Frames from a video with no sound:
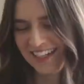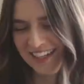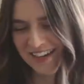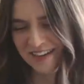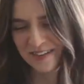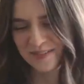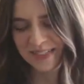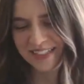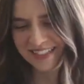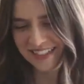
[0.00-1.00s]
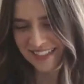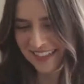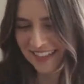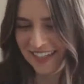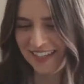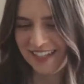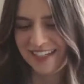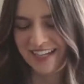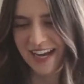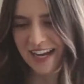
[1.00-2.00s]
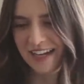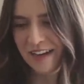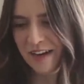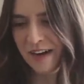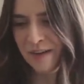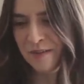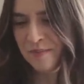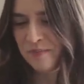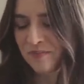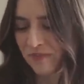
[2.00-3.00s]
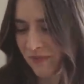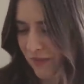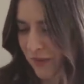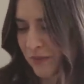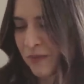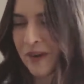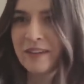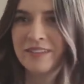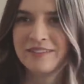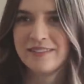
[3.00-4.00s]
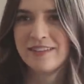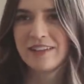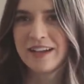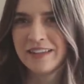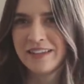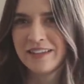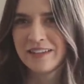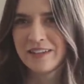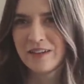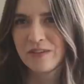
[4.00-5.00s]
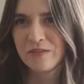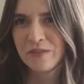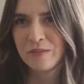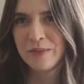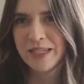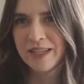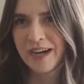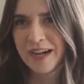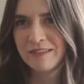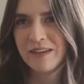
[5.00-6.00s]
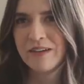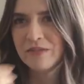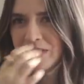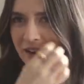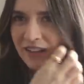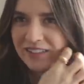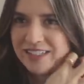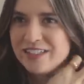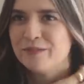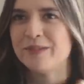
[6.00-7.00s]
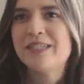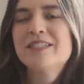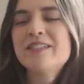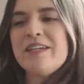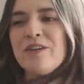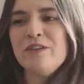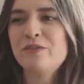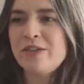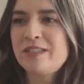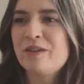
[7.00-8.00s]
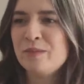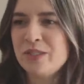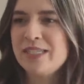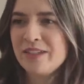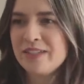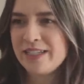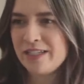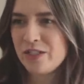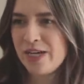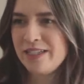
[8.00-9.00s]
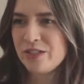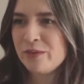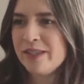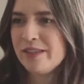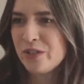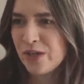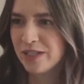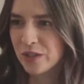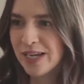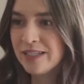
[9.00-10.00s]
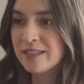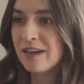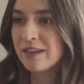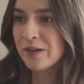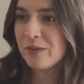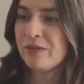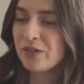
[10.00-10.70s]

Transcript: my gosh. Oh my goodness. yeah. Um, well, I think for me, I love Dolly too because like her voice almost sounds like a train. So with the train train song that we